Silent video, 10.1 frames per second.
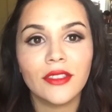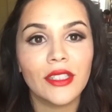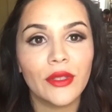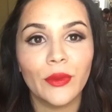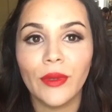
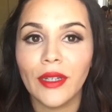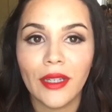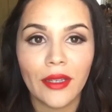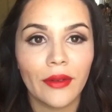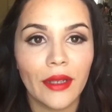Just
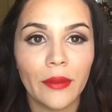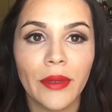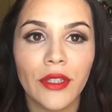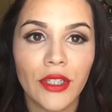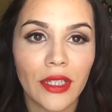really, really
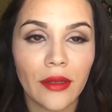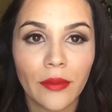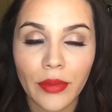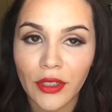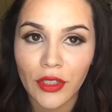push
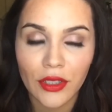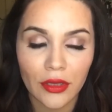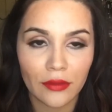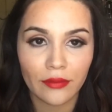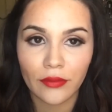
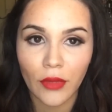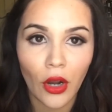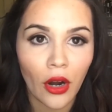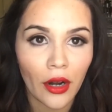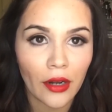
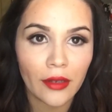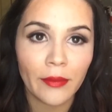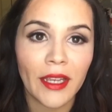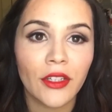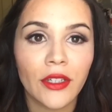hard.
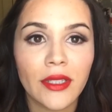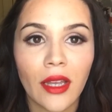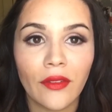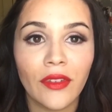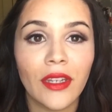Make
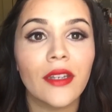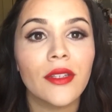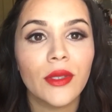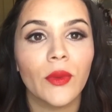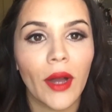yourself, you need to
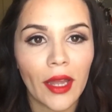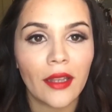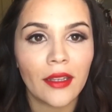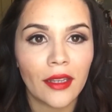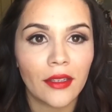sweat.
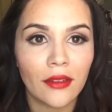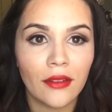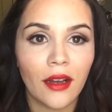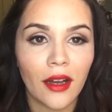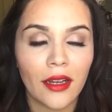Like,
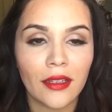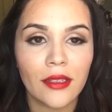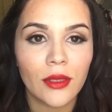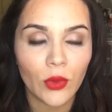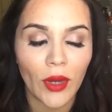you've got to
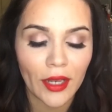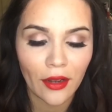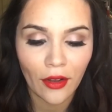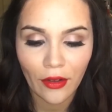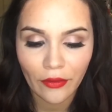sweat
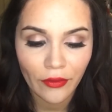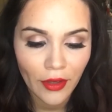all